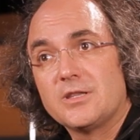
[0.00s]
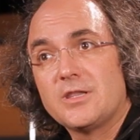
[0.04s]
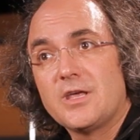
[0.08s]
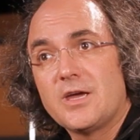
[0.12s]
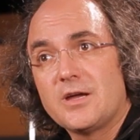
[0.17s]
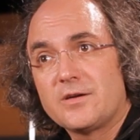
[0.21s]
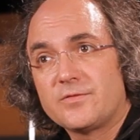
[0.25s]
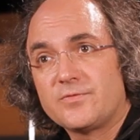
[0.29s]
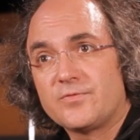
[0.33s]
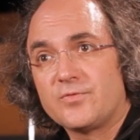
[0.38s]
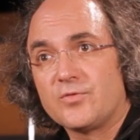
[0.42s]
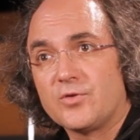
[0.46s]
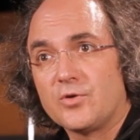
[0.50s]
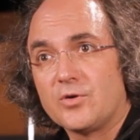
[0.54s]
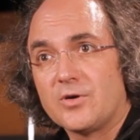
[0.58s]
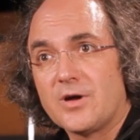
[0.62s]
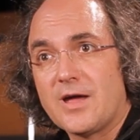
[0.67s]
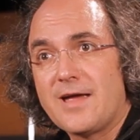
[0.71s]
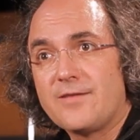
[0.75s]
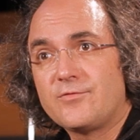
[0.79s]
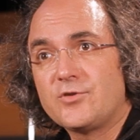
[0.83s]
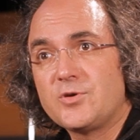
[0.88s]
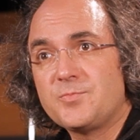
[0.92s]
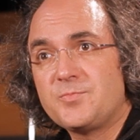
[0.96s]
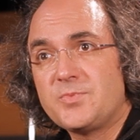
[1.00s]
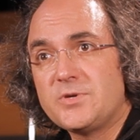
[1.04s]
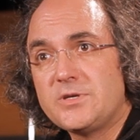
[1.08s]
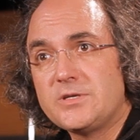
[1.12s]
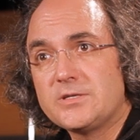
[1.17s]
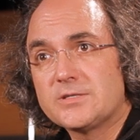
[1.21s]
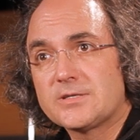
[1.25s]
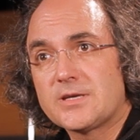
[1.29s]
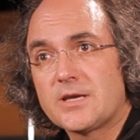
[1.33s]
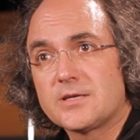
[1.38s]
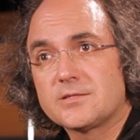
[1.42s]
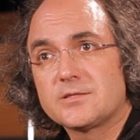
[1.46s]
and therefore every
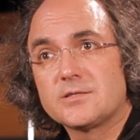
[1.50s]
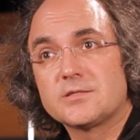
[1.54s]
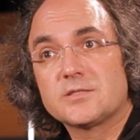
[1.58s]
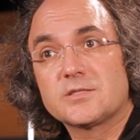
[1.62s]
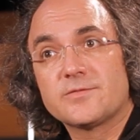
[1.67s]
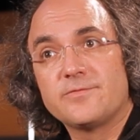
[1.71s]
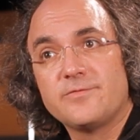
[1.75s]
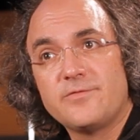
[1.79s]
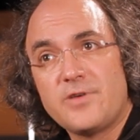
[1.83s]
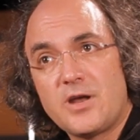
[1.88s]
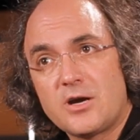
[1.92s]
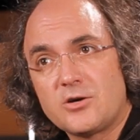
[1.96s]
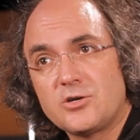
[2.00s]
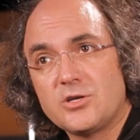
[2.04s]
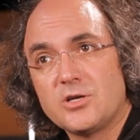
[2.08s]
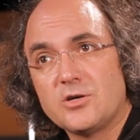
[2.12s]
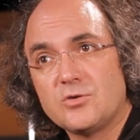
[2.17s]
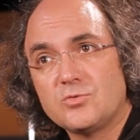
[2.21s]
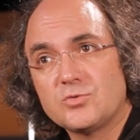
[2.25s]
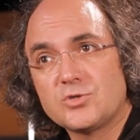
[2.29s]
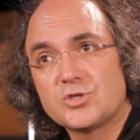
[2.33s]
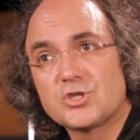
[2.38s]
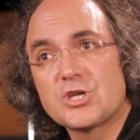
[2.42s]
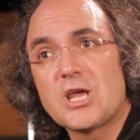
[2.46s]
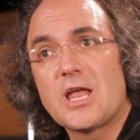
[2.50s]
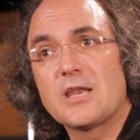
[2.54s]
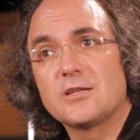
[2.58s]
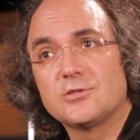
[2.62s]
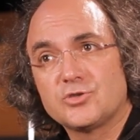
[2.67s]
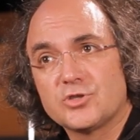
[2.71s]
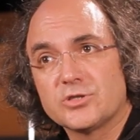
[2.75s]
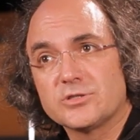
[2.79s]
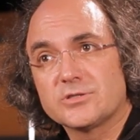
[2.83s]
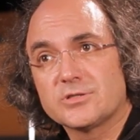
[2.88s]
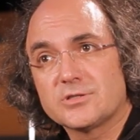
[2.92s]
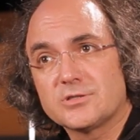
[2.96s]
piece has its very own
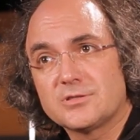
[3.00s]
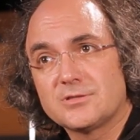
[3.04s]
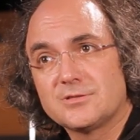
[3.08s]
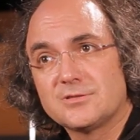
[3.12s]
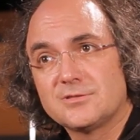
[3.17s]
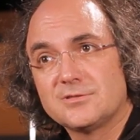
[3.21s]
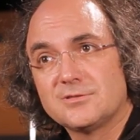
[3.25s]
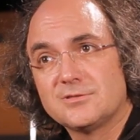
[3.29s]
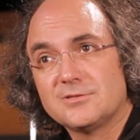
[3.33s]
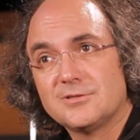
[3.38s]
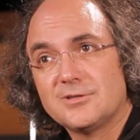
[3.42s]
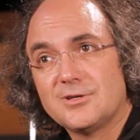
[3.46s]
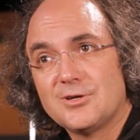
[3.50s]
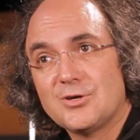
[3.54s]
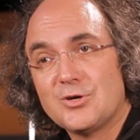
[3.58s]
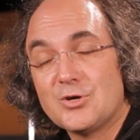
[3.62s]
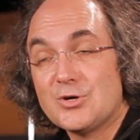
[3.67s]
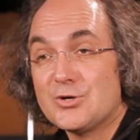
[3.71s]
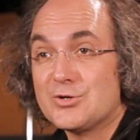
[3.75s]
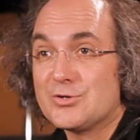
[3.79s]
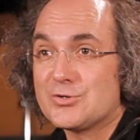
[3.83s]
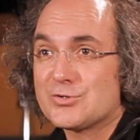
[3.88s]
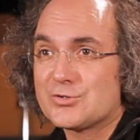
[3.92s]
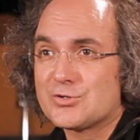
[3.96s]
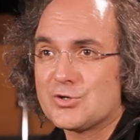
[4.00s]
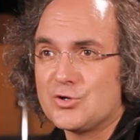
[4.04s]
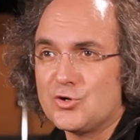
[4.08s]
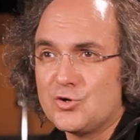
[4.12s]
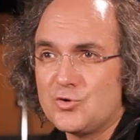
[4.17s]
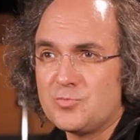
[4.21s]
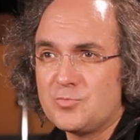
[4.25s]
challenges. So